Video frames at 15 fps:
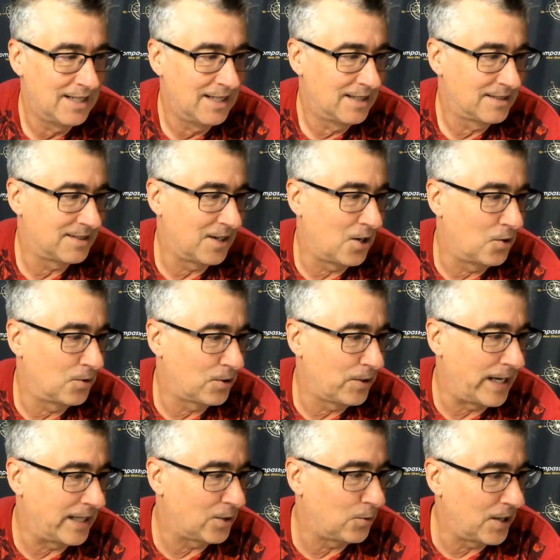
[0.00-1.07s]
So
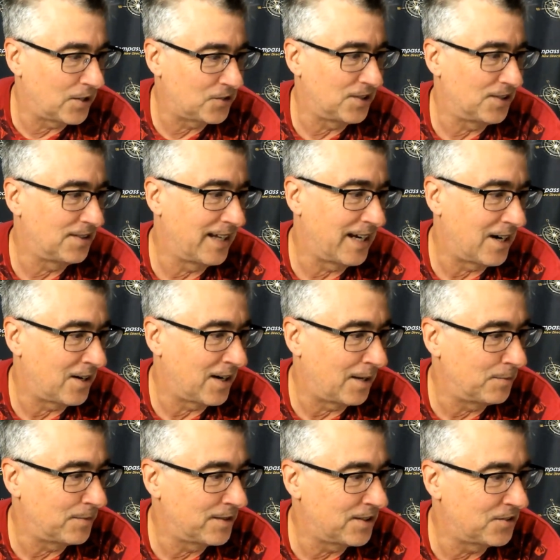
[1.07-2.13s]
great questions there.
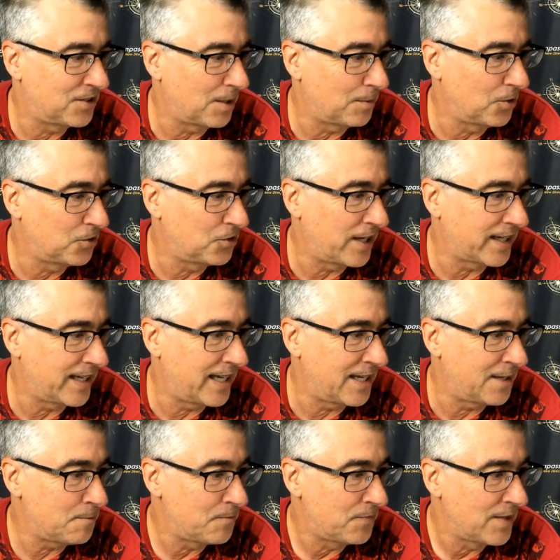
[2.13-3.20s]
I'm just double
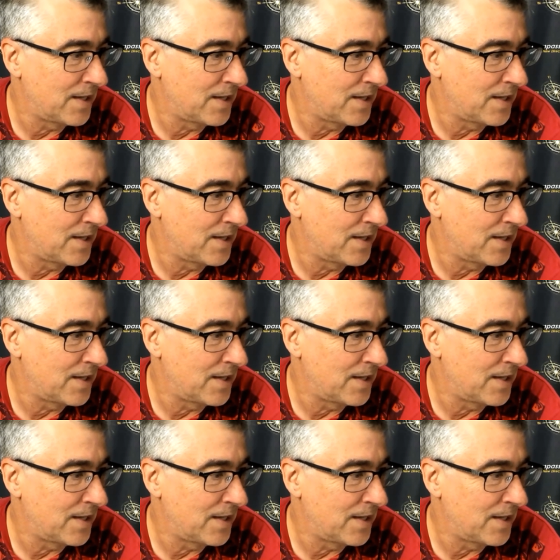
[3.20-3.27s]
checking.